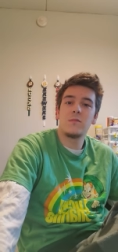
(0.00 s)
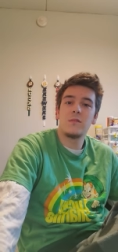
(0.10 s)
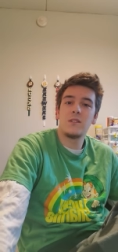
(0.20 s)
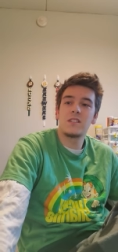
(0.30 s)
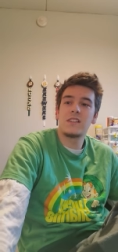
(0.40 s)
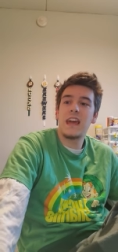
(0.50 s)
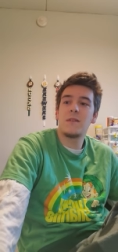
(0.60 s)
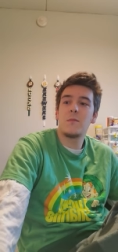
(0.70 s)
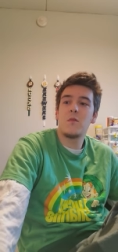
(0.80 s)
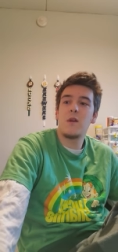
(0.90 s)
We just gave
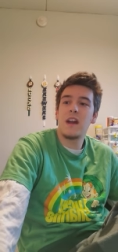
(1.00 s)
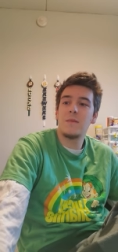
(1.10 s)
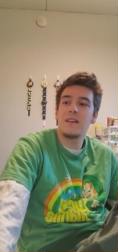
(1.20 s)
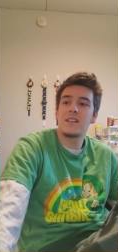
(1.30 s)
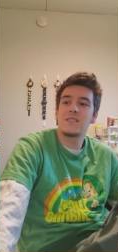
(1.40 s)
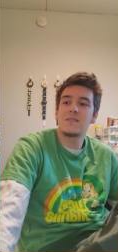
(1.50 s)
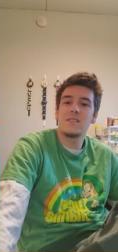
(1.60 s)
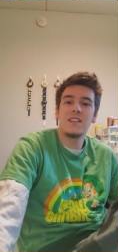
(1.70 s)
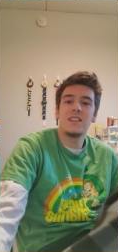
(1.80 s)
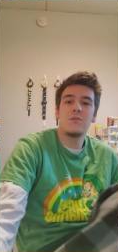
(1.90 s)
him away because
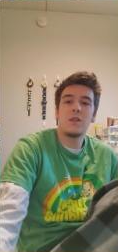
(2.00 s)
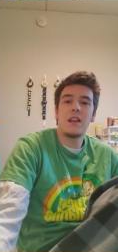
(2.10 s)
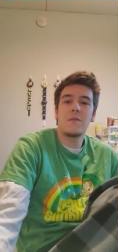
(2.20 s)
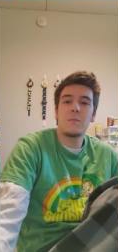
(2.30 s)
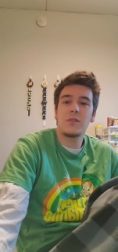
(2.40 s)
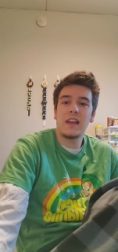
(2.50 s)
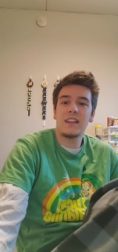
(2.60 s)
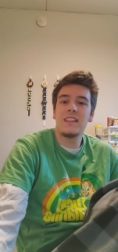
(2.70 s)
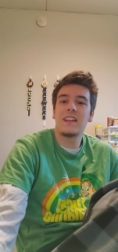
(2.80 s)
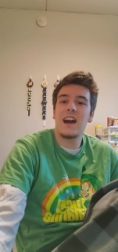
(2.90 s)
he did we never
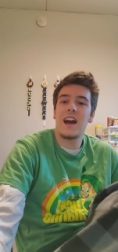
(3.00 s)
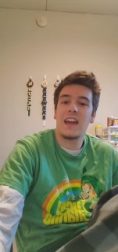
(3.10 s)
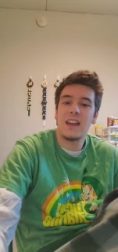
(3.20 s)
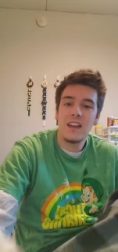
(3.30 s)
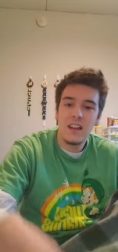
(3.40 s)
played the guy.